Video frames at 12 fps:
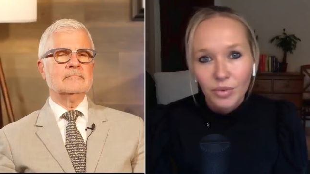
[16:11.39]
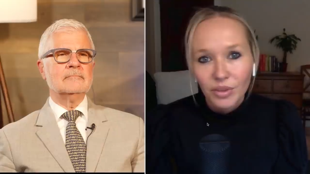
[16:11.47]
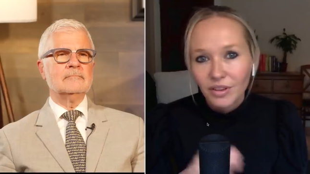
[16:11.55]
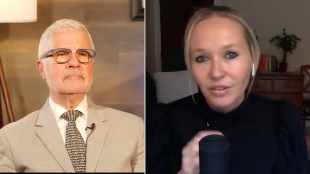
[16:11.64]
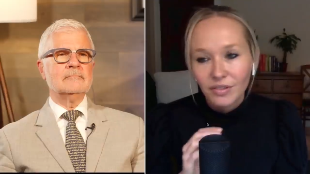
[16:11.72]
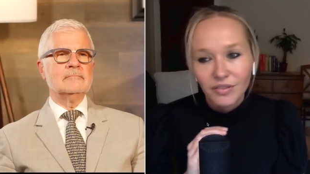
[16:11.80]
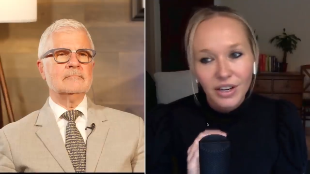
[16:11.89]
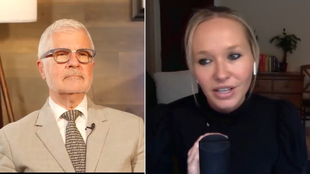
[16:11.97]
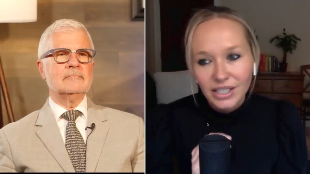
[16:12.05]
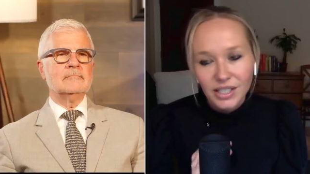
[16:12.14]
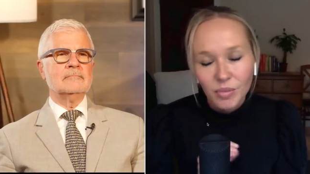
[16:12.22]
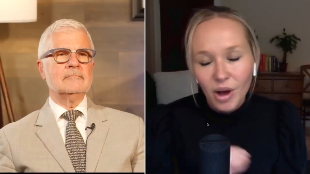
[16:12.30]
Speaker 1: with
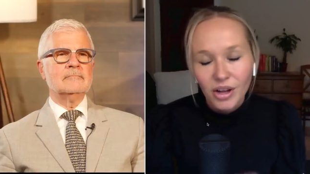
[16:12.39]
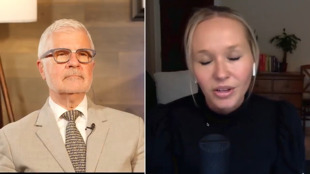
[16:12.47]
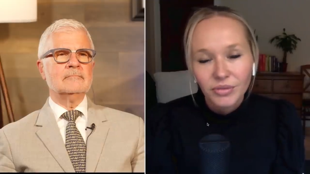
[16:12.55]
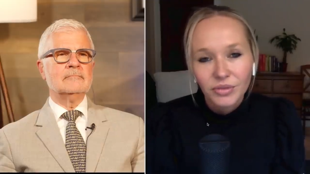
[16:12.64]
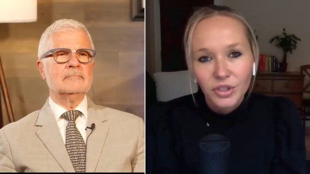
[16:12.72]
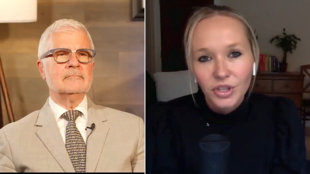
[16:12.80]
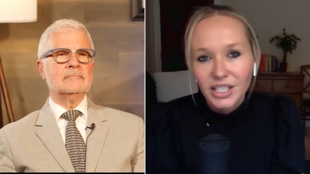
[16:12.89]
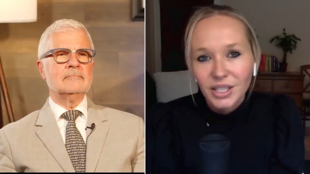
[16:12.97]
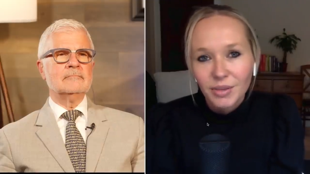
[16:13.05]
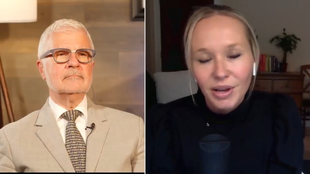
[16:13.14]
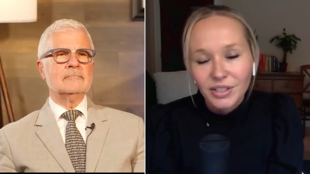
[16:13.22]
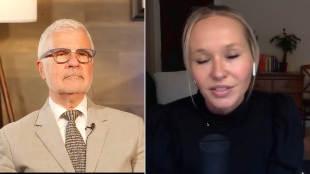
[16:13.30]
very small
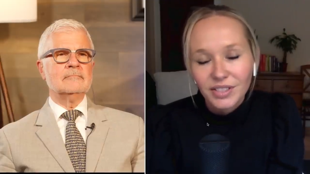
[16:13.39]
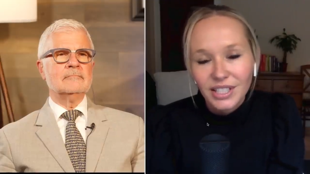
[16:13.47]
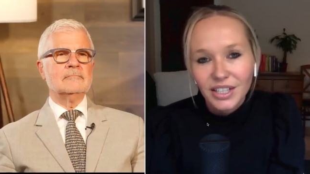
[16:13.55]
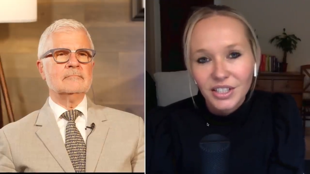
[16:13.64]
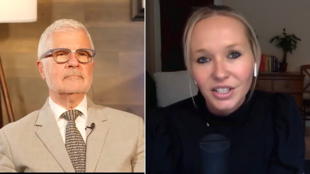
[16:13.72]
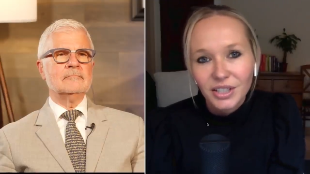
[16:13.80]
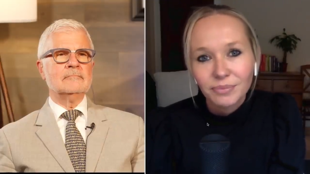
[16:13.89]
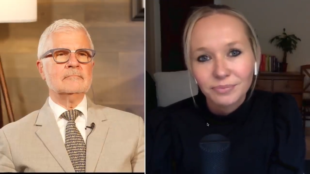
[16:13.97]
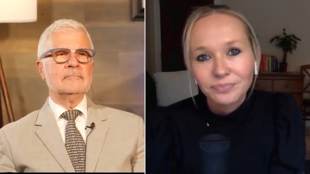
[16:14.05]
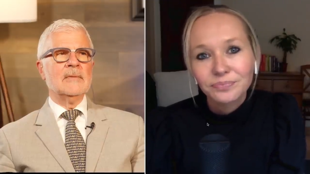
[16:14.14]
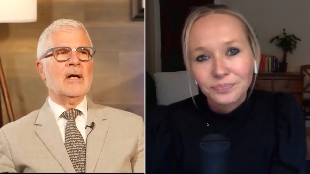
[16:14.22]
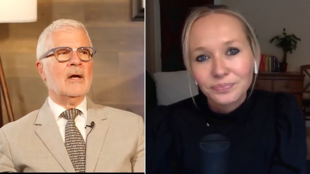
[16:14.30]
trace amounts of THC.
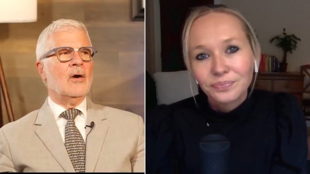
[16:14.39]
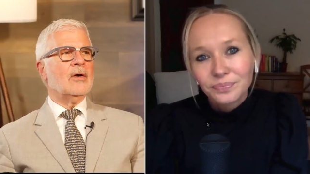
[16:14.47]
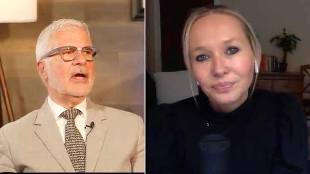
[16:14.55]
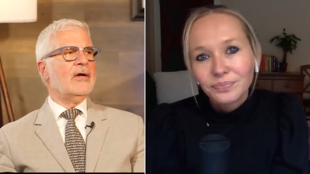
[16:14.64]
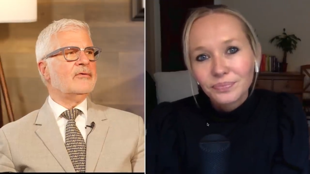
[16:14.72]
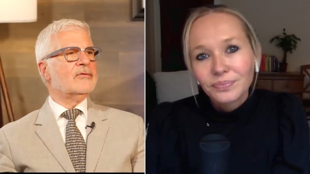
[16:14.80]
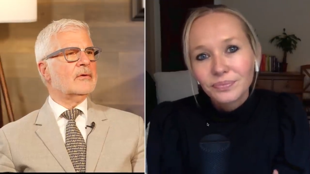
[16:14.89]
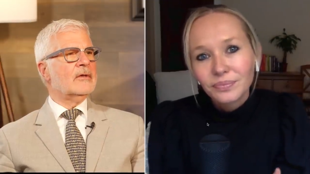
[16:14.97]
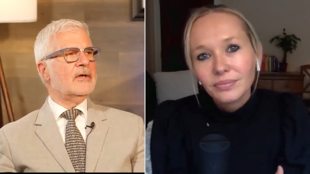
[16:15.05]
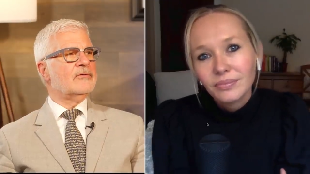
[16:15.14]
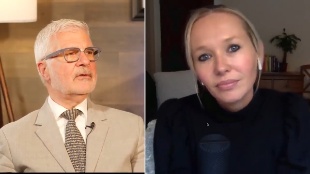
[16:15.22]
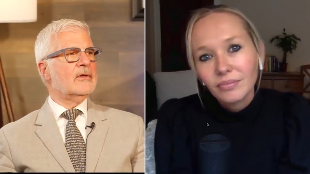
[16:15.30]
Speaker 2: Okay, so
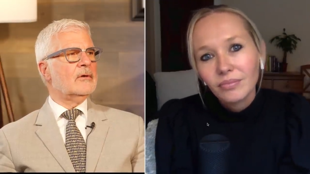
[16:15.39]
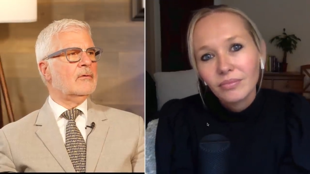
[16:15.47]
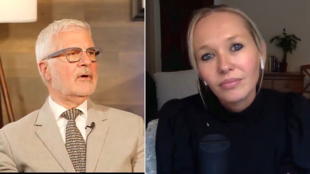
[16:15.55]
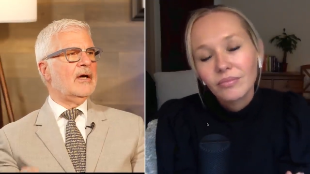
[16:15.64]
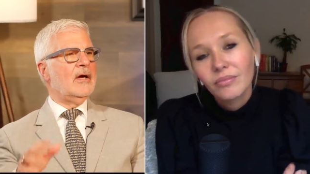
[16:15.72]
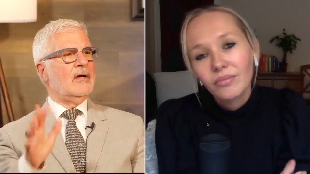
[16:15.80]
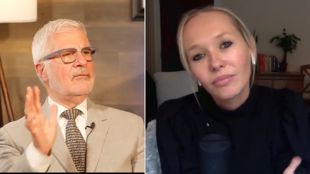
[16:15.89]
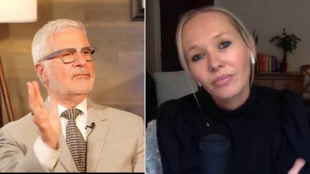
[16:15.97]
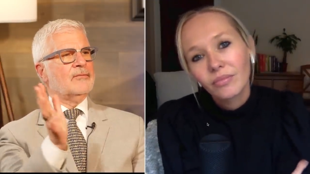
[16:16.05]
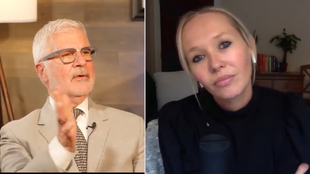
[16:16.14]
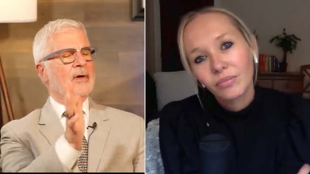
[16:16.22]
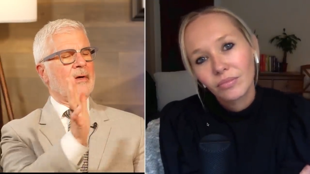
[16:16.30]
let's get away
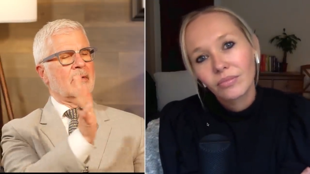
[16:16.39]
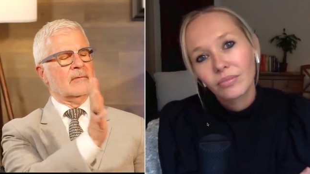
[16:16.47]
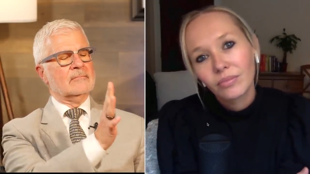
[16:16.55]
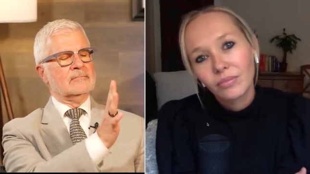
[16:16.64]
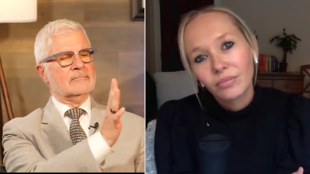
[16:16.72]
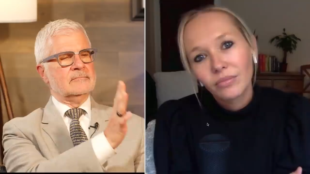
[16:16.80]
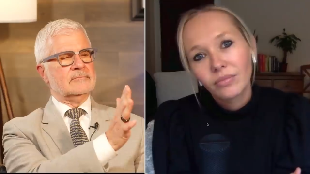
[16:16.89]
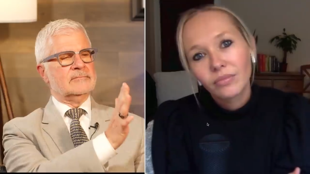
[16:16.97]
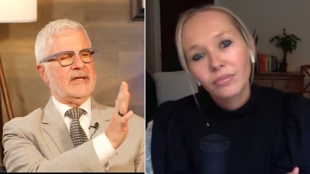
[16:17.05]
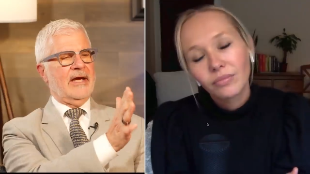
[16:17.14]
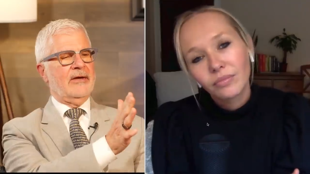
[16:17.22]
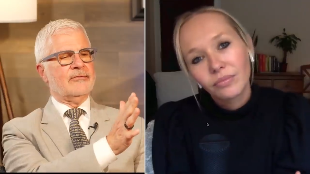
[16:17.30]
from
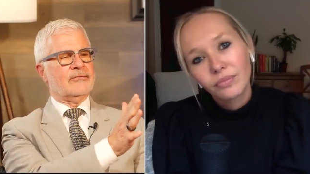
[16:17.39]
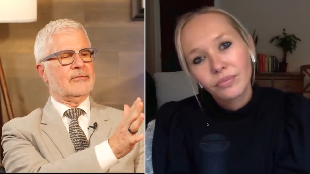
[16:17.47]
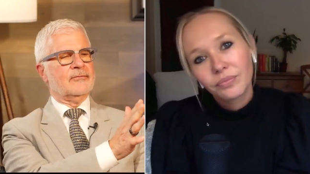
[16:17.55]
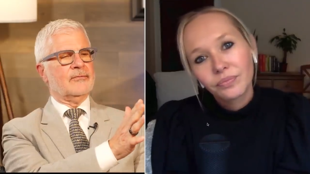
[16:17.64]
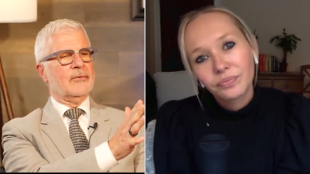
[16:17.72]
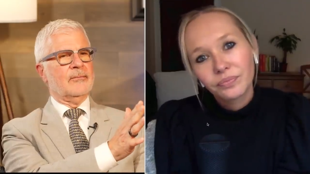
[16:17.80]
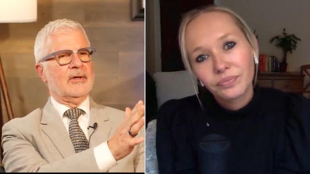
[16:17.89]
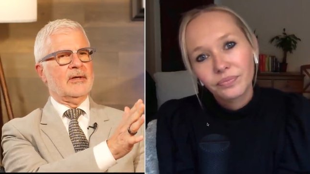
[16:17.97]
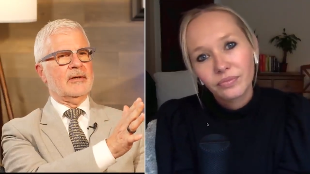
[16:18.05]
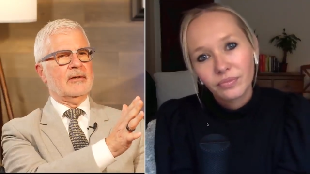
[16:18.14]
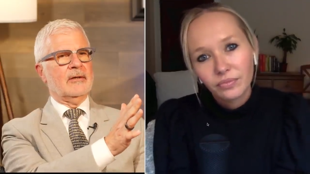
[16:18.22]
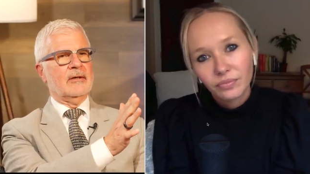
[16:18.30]
cancer for a
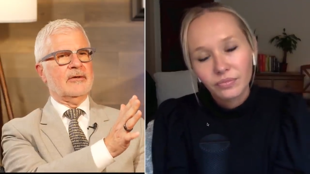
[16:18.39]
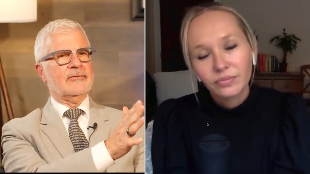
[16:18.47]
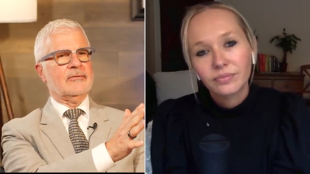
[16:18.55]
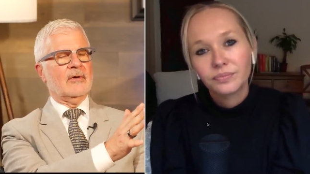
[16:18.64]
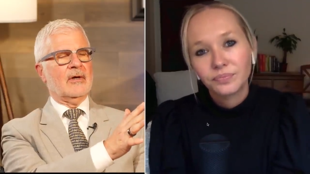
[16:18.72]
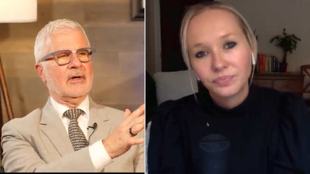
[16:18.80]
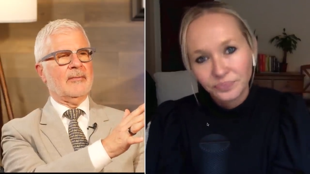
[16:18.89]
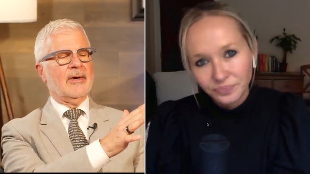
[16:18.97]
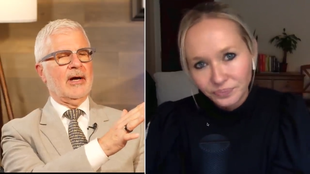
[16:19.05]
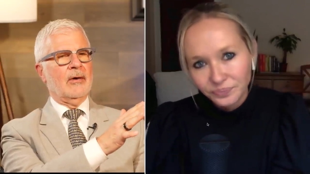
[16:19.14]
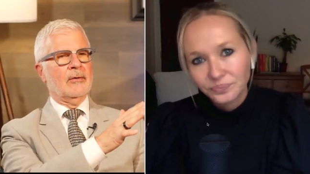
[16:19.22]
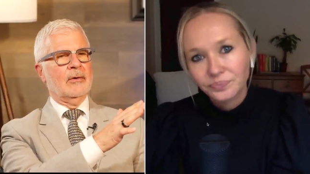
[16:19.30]
minute and let's talk
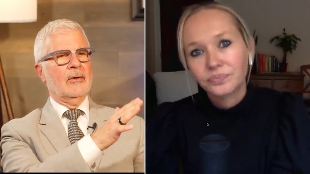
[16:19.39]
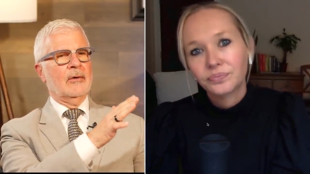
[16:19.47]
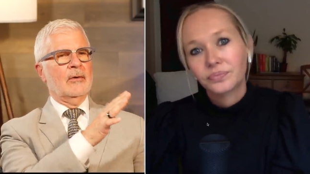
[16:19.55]
about